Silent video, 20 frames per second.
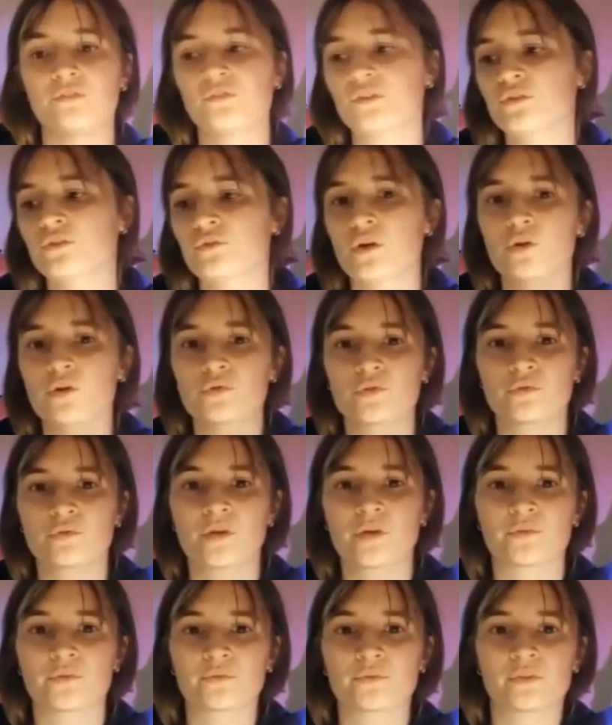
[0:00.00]
if it grows
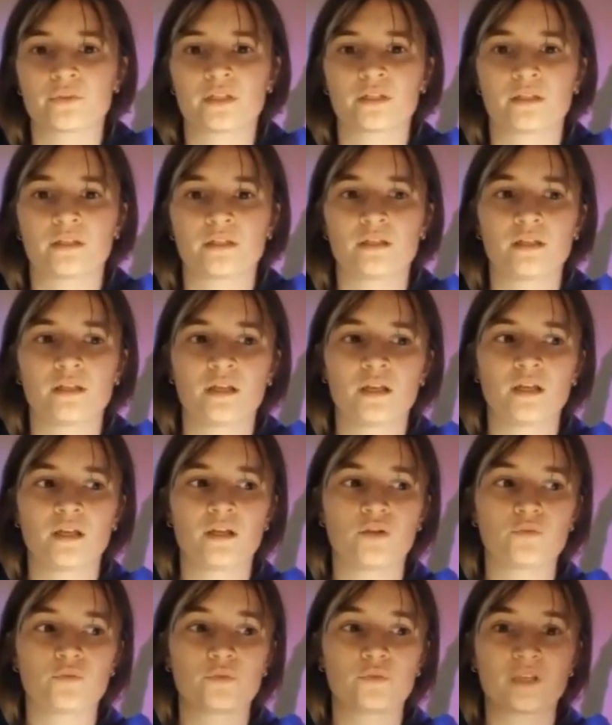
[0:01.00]
around, then
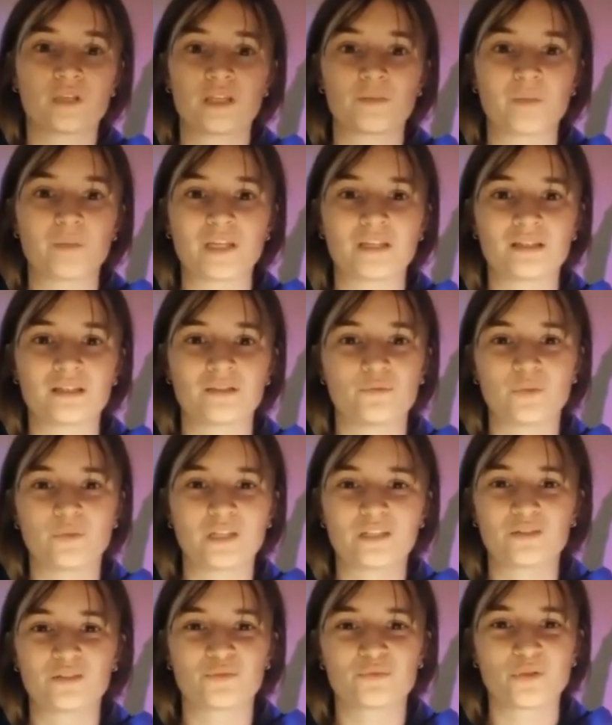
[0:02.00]
we
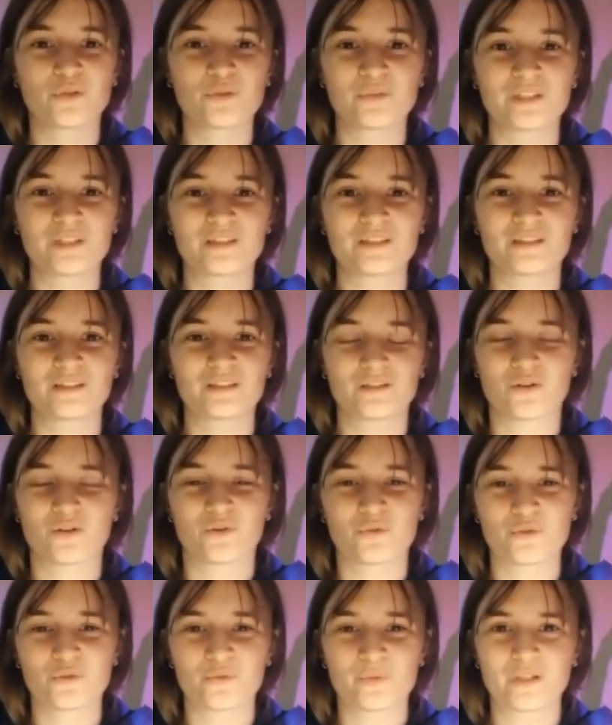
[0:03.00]
can grow it
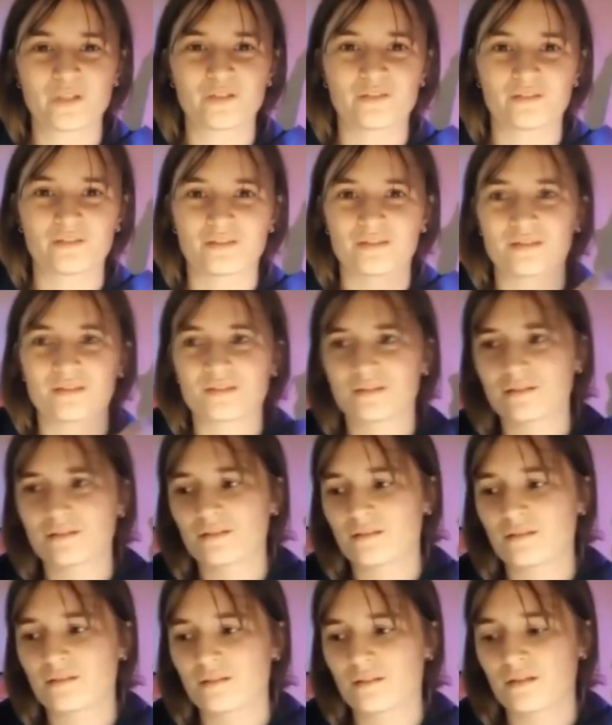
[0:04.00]
also because
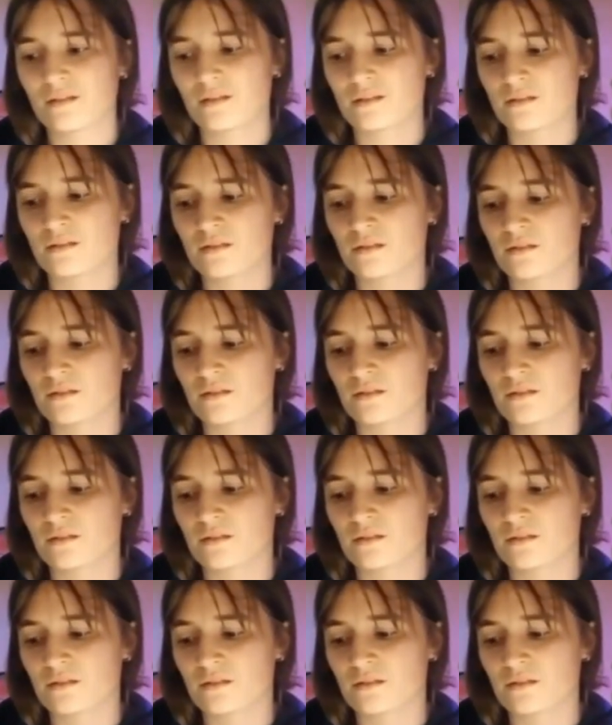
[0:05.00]
it's